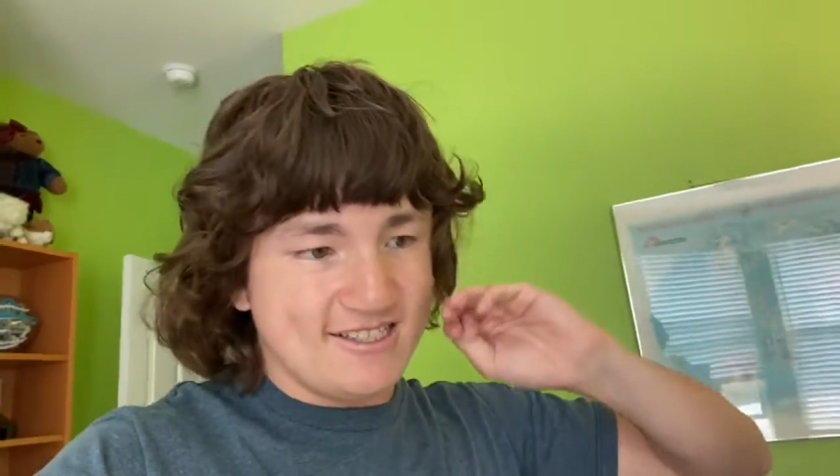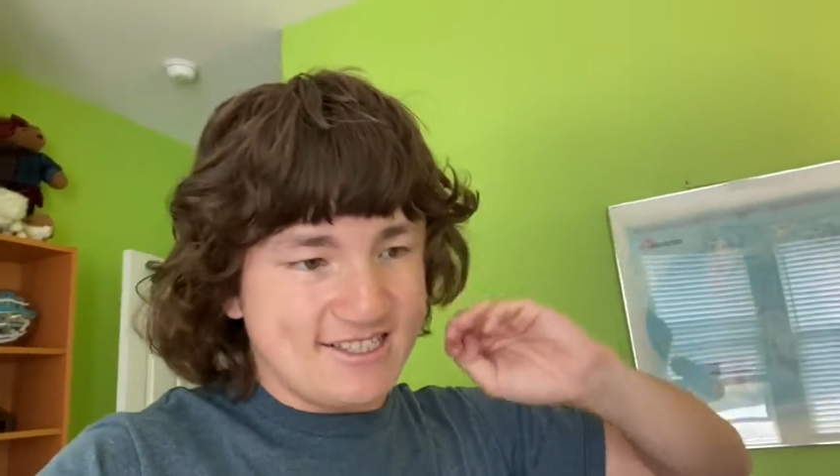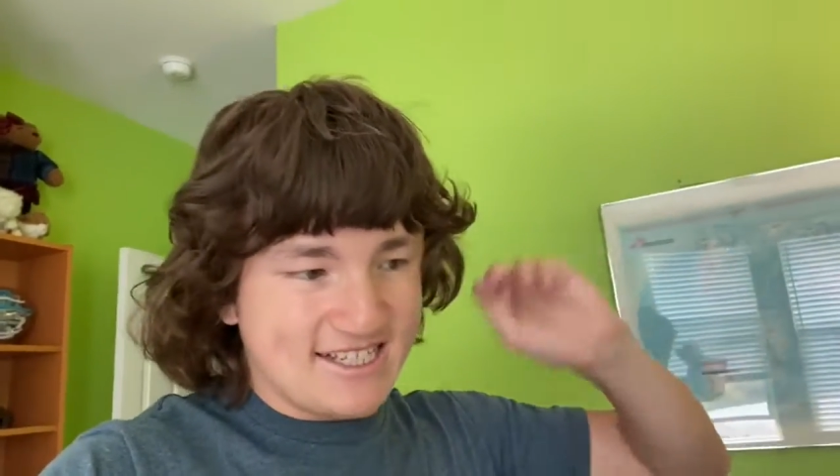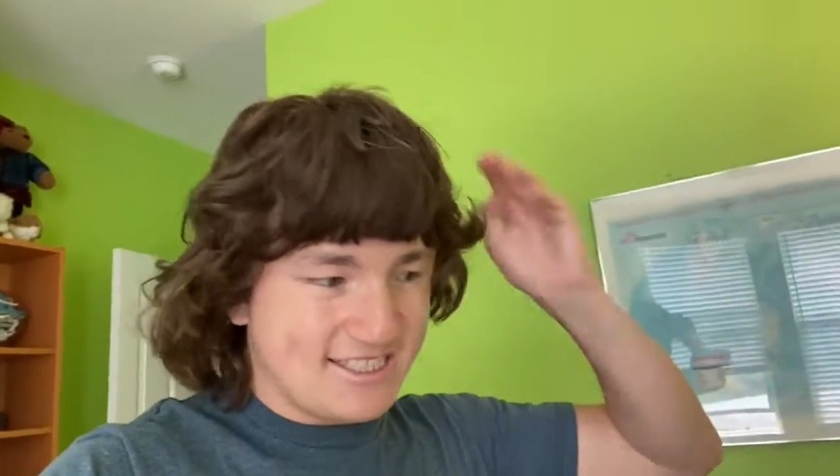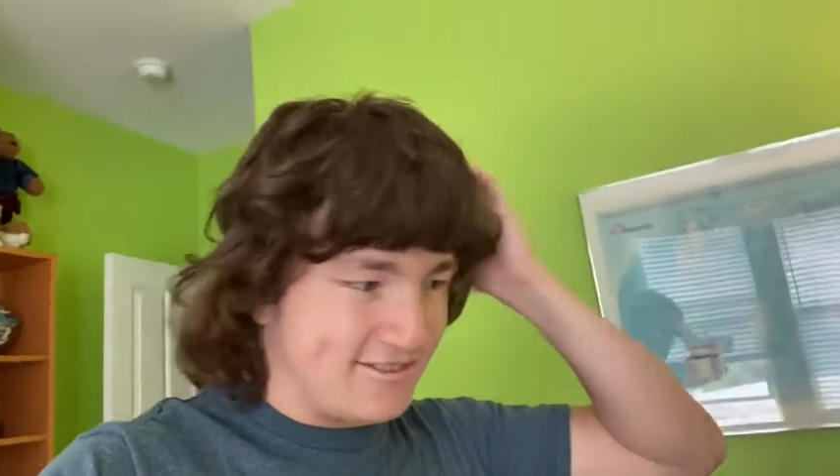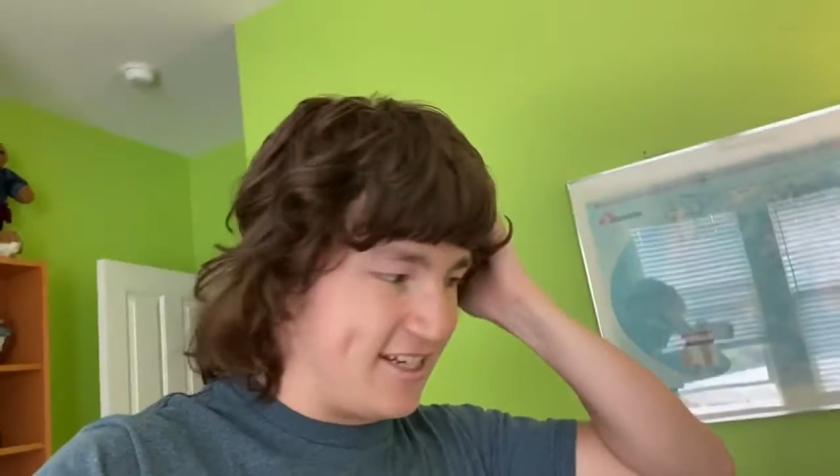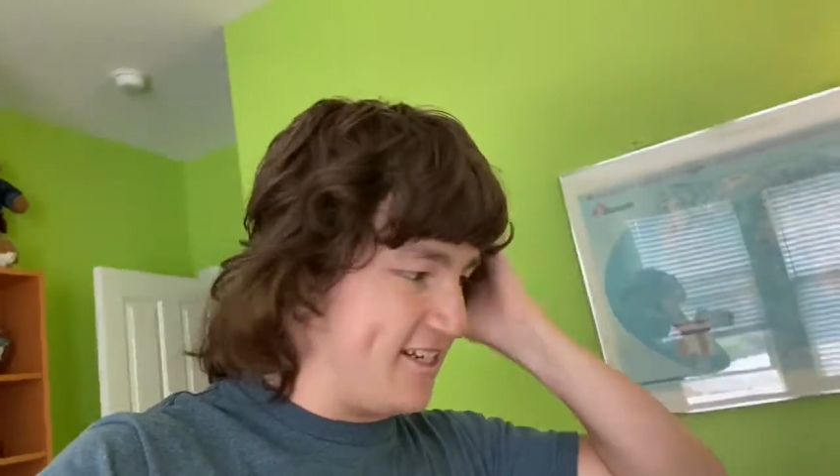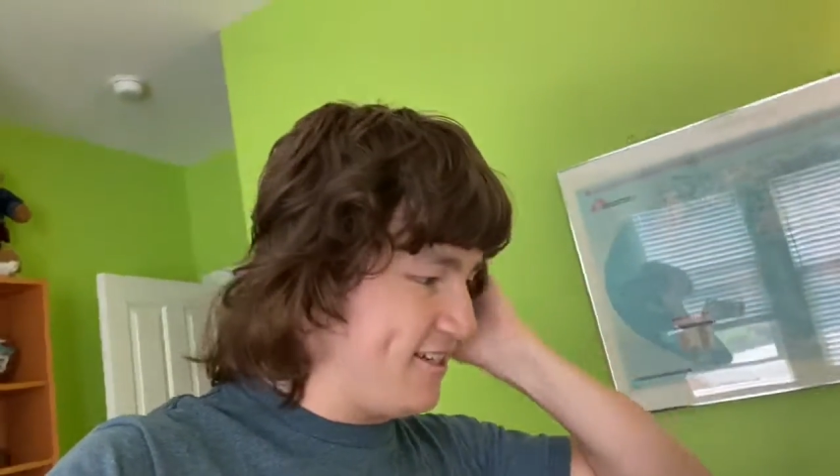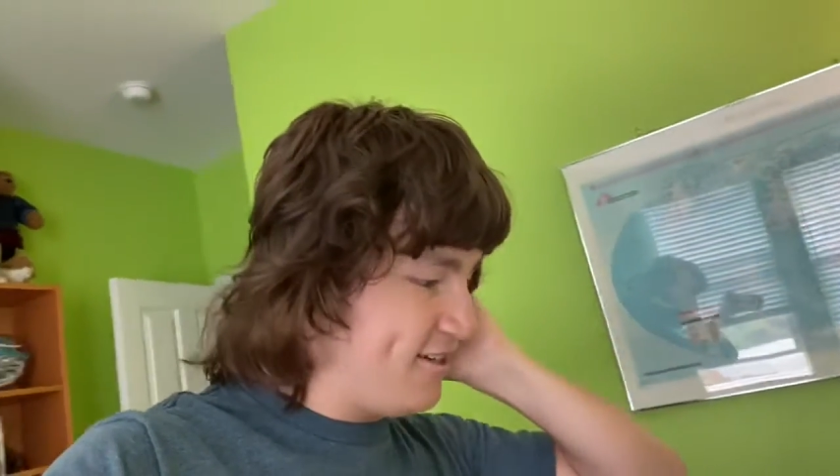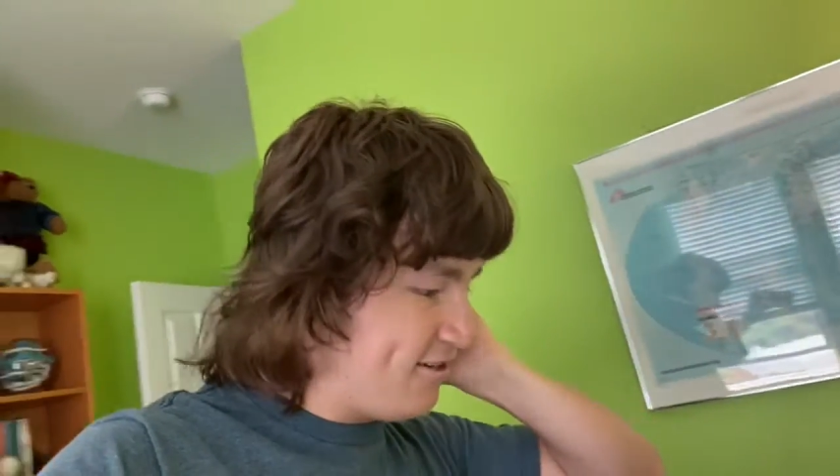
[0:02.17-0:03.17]

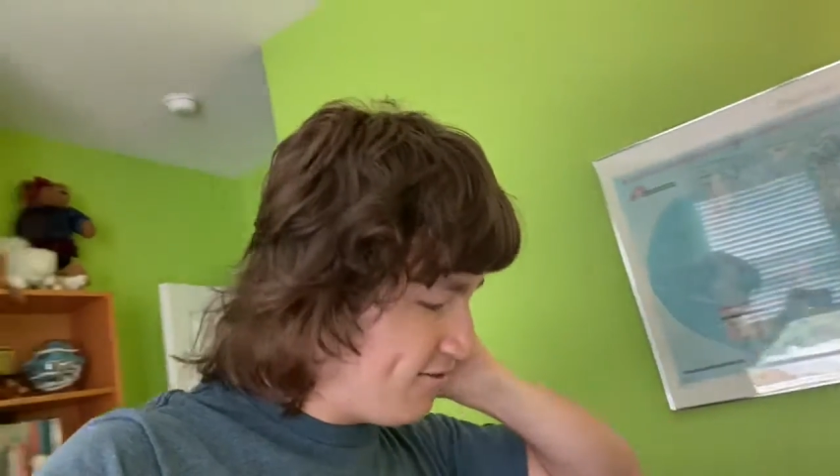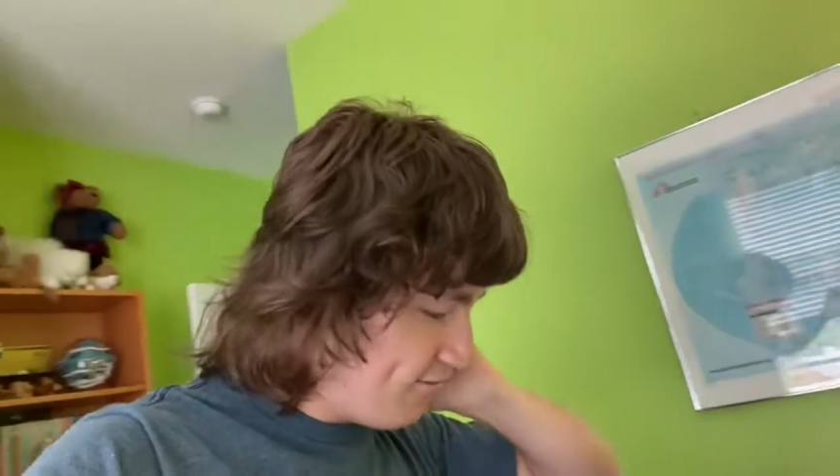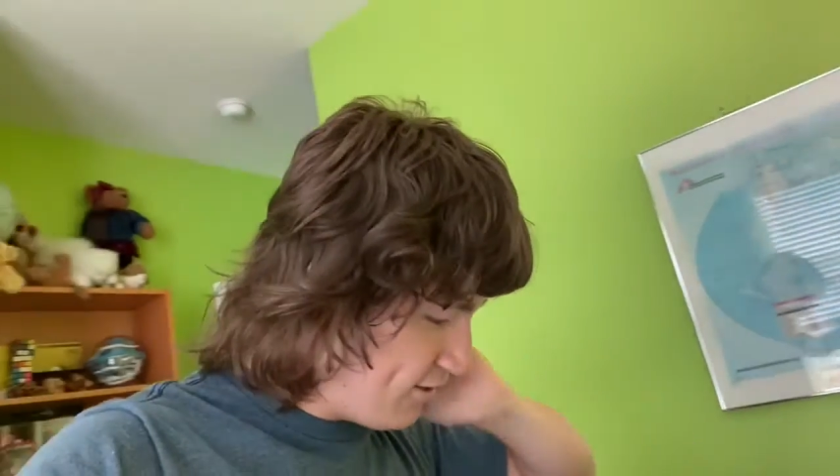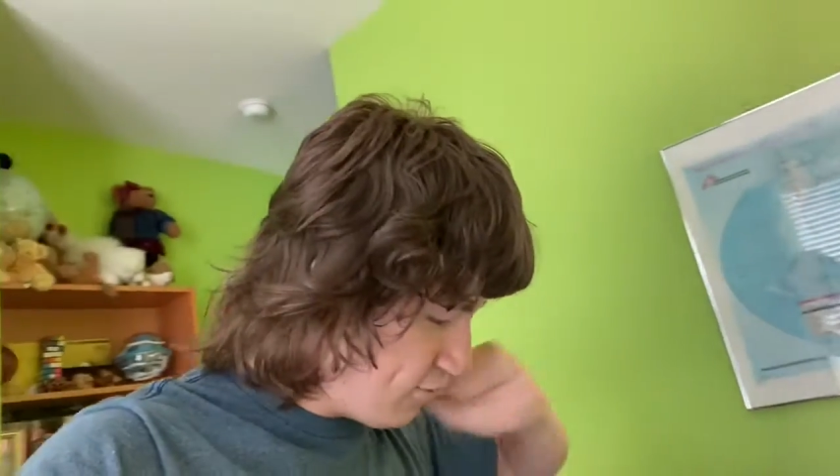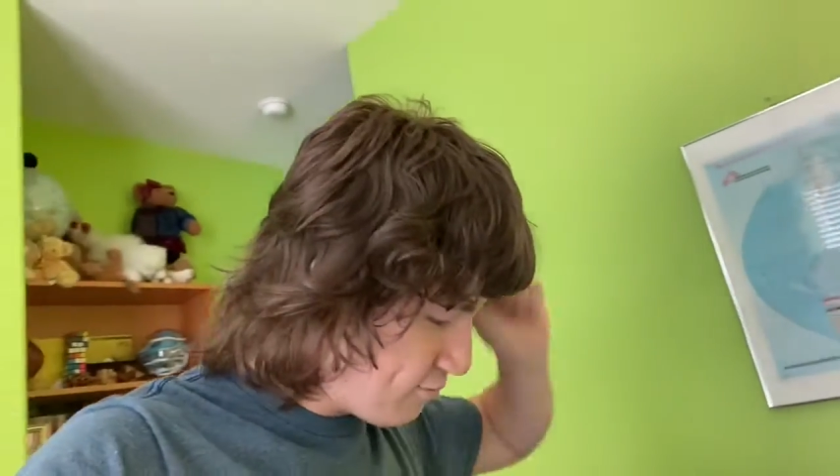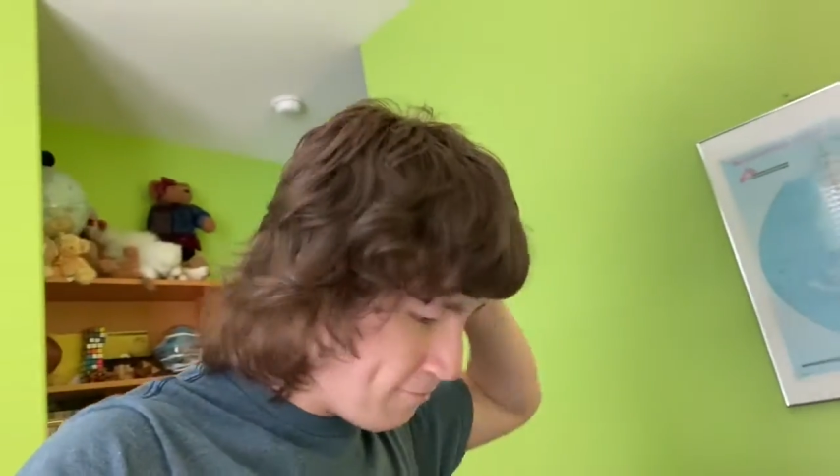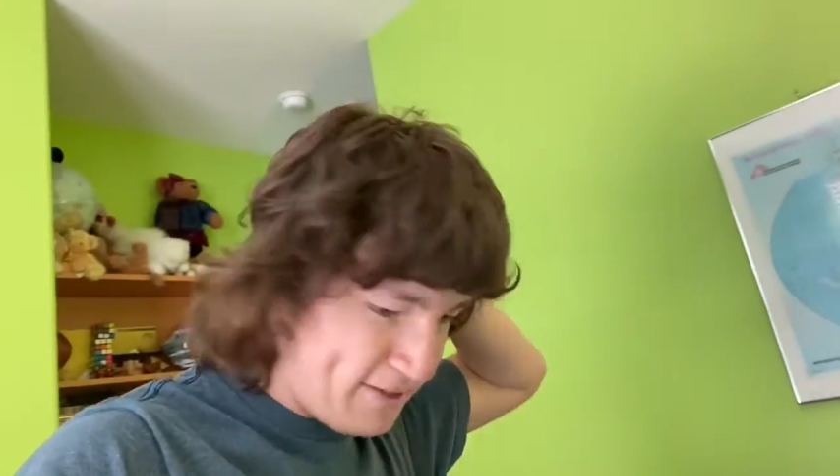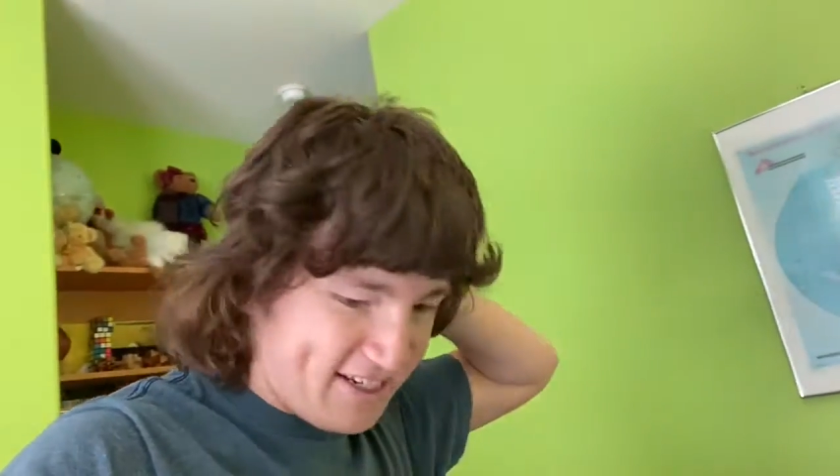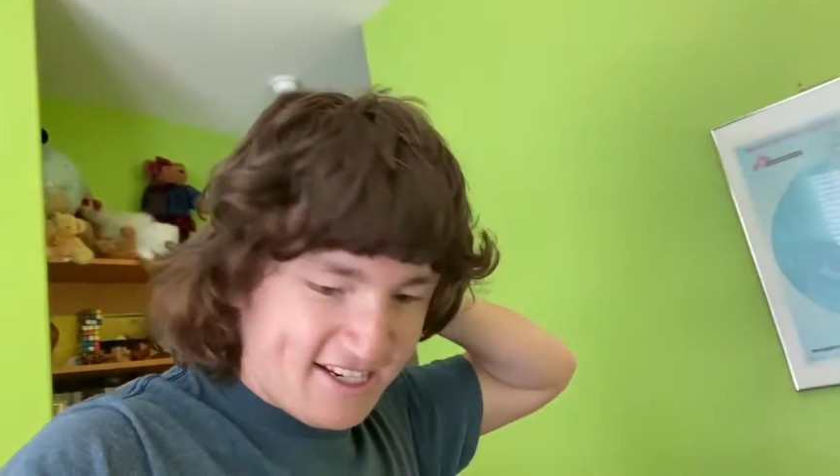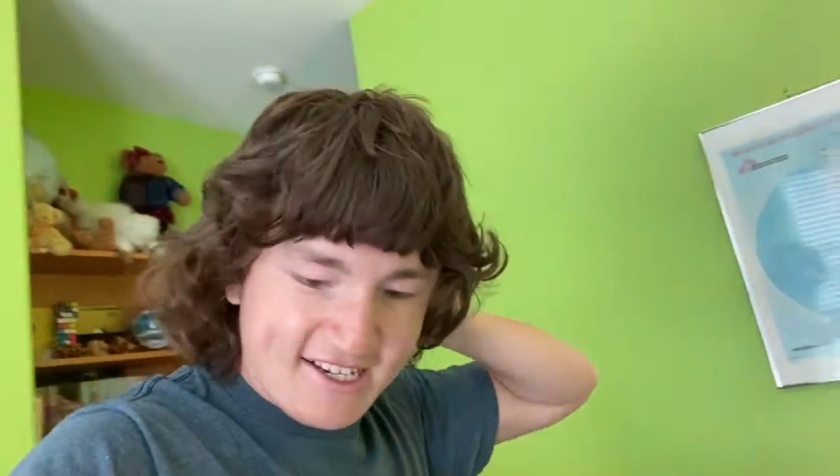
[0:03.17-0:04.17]
Yesterday, which was my
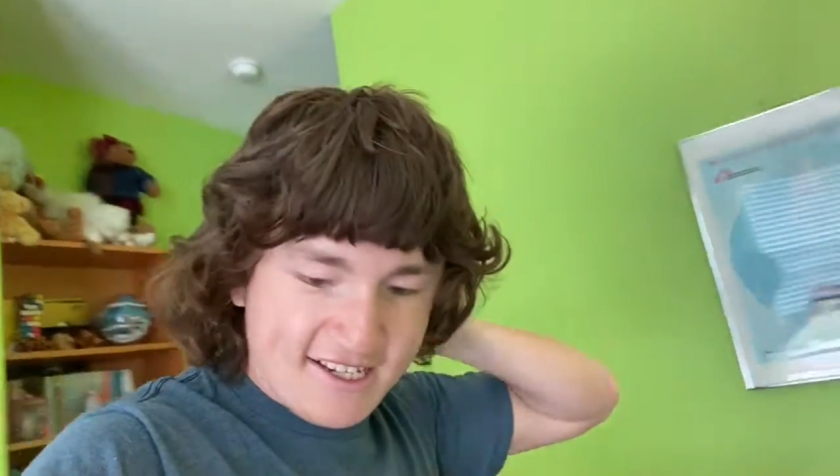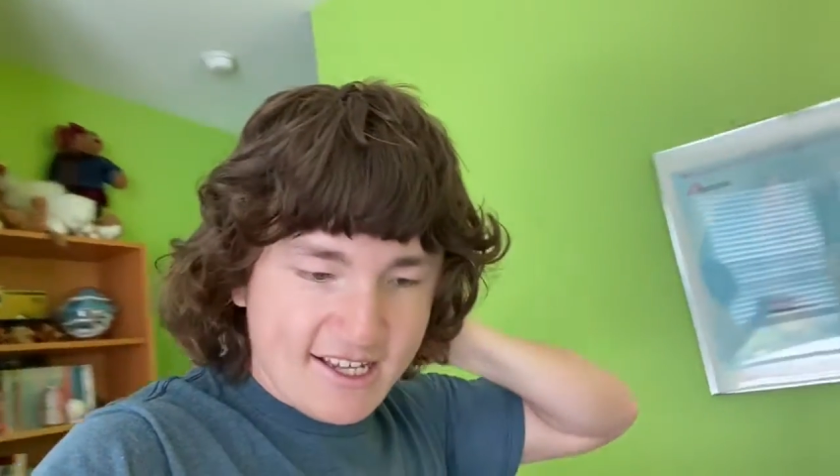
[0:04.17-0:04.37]
B-Day,